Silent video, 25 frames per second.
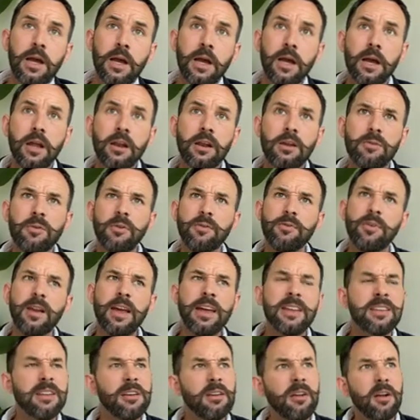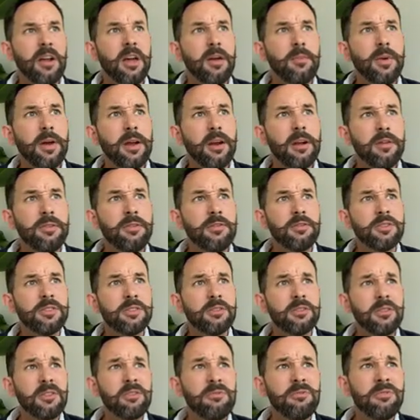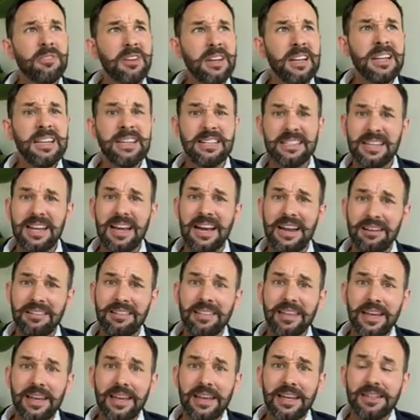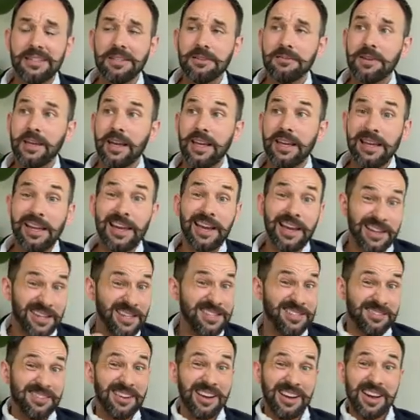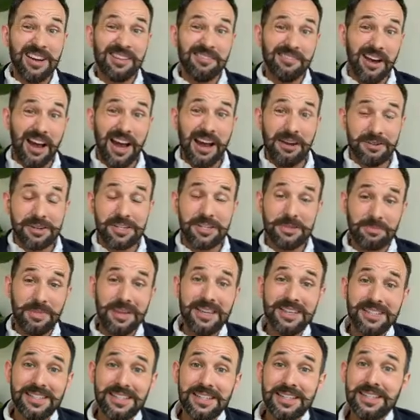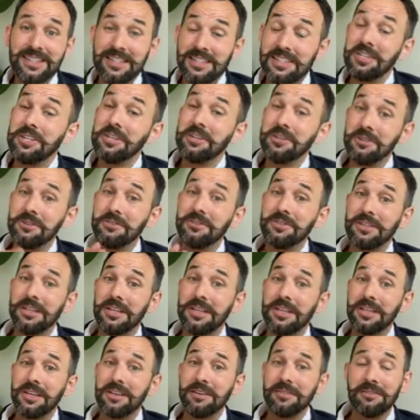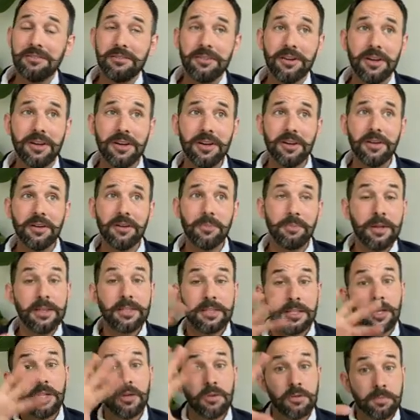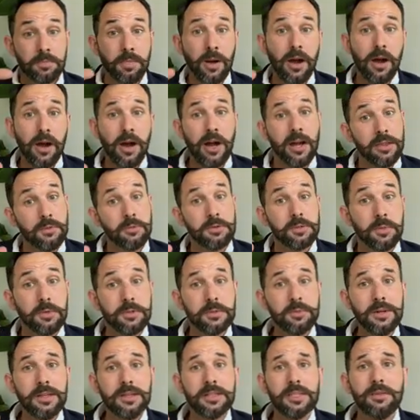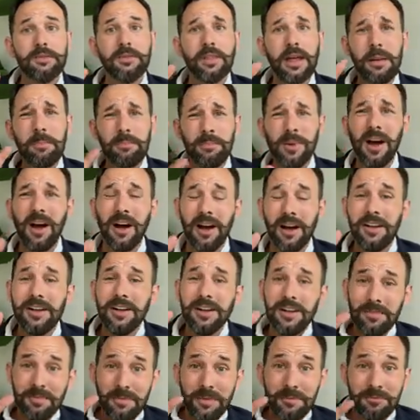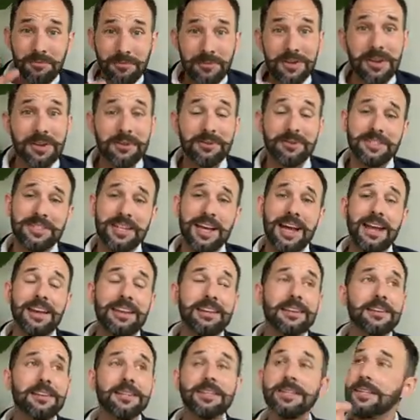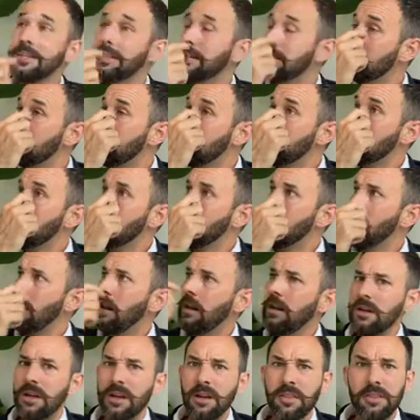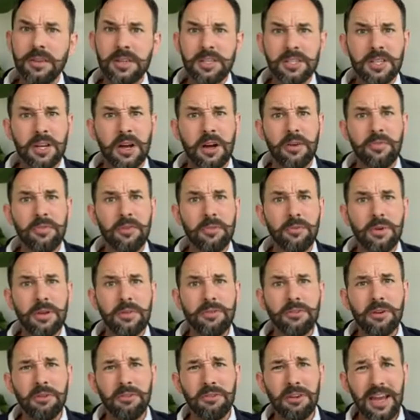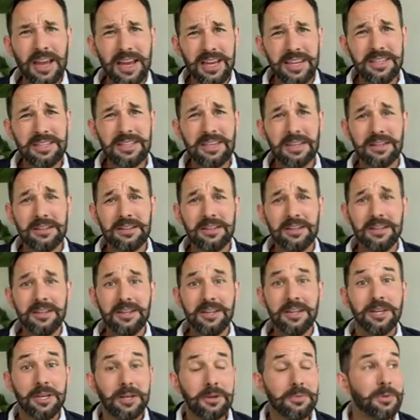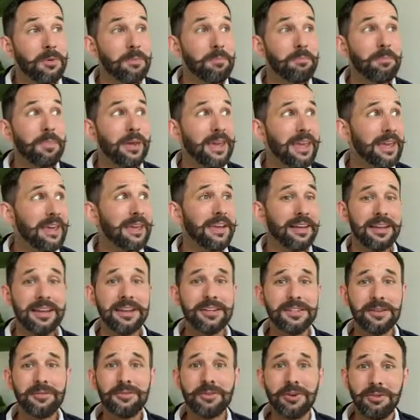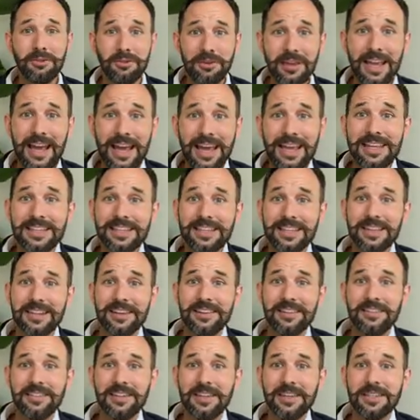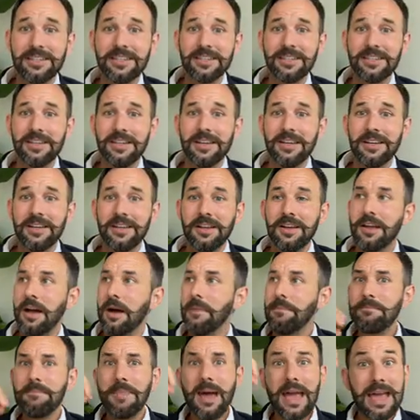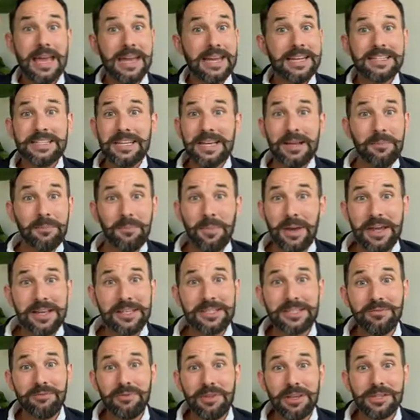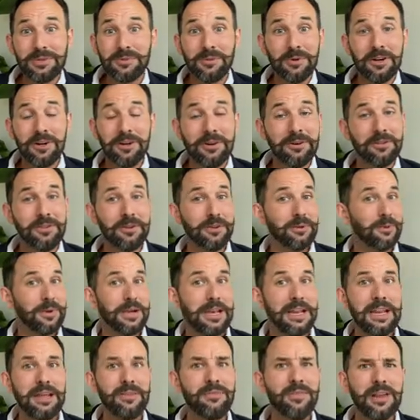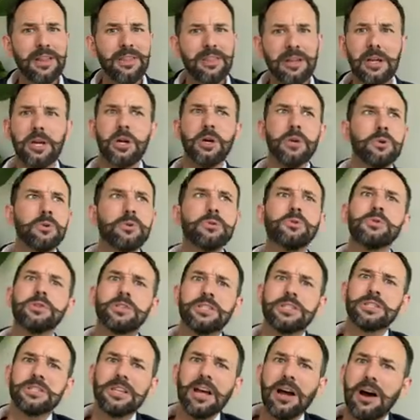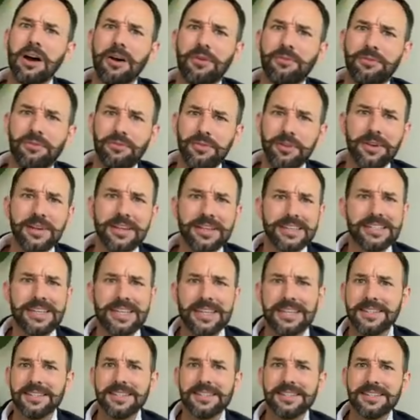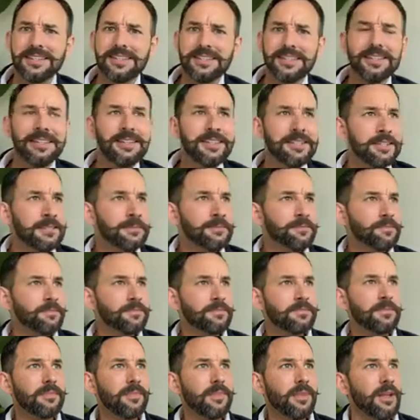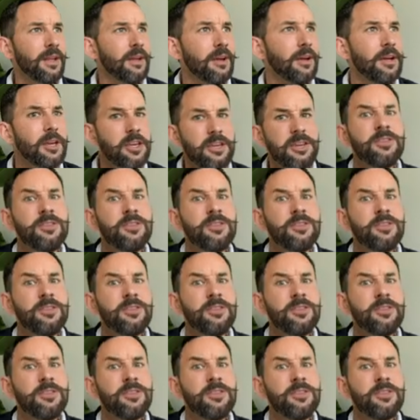And I reflected on it a bit, and I thought, do you know what the really sad thing is? Okay, yes, our species is hugely plays a huge part in the responsibility for that. But the real sadness is, look at the stuff that we've created. Human beings have created this amazing bits of this world that we live in, the cool stuff that exists. Right?